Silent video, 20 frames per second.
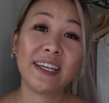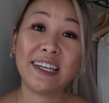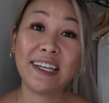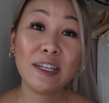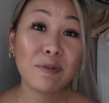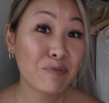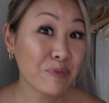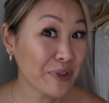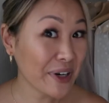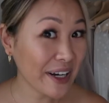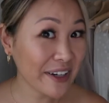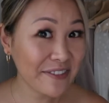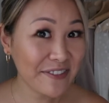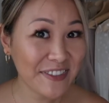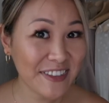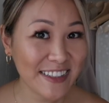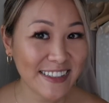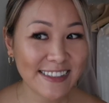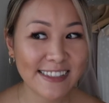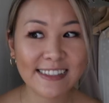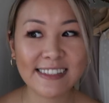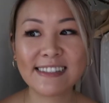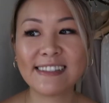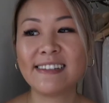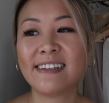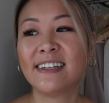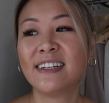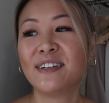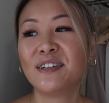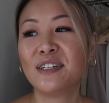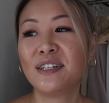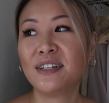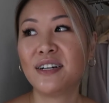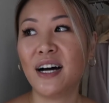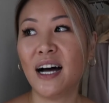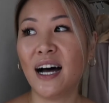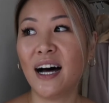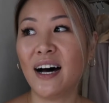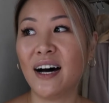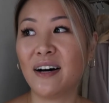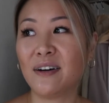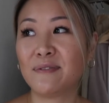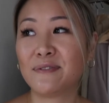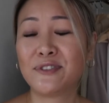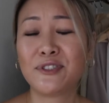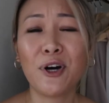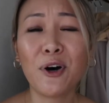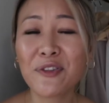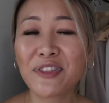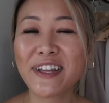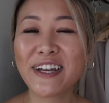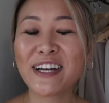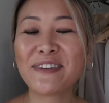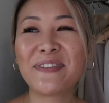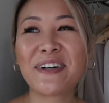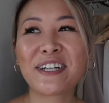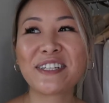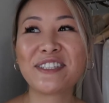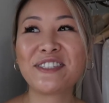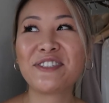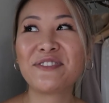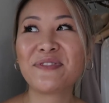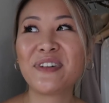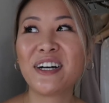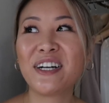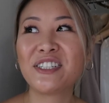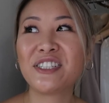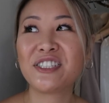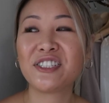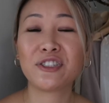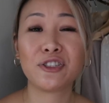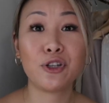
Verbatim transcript: Eat breakfast. Don't think about it too much.